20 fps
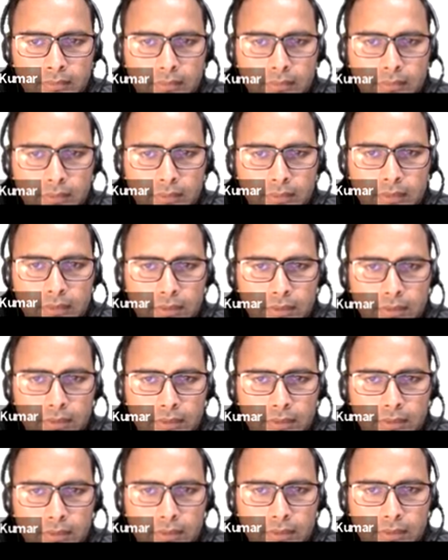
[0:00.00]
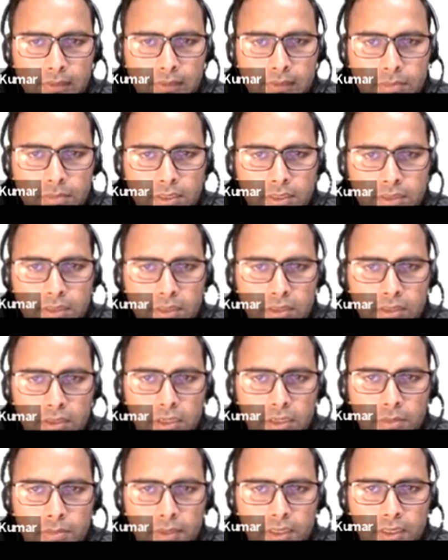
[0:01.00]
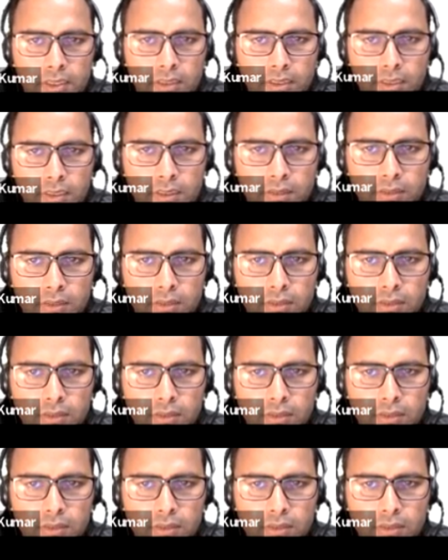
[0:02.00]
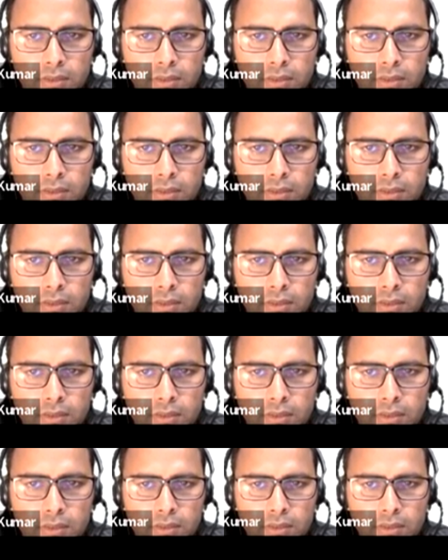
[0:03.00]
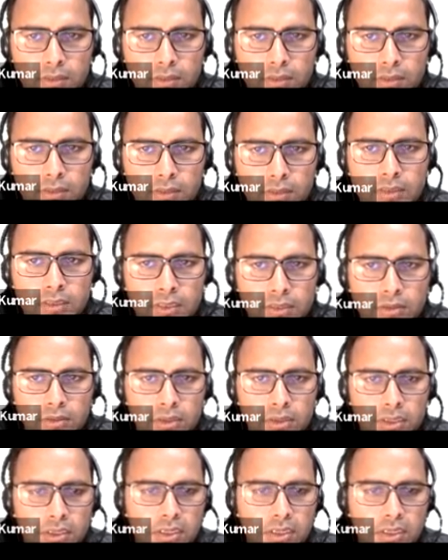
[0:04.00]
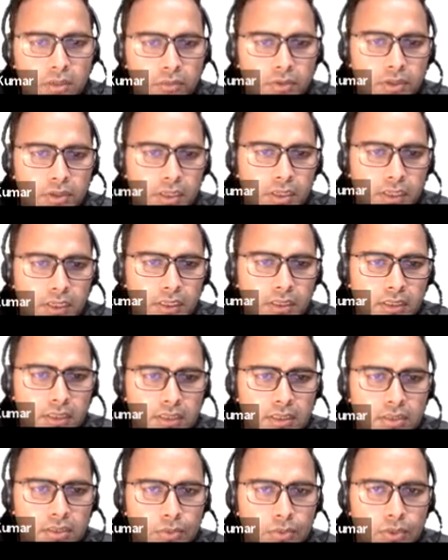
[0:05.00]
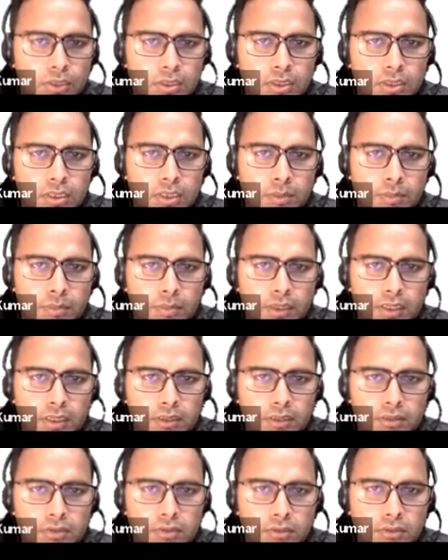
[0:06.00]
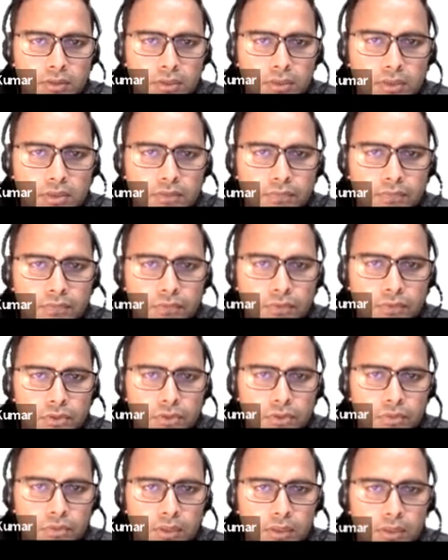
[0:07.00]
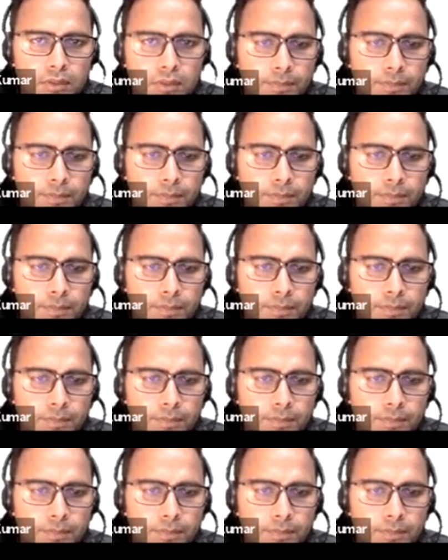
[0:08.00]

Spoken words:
Okay, what it will be? Circular path around a circular ground, right? This is what park. So this is fourth one.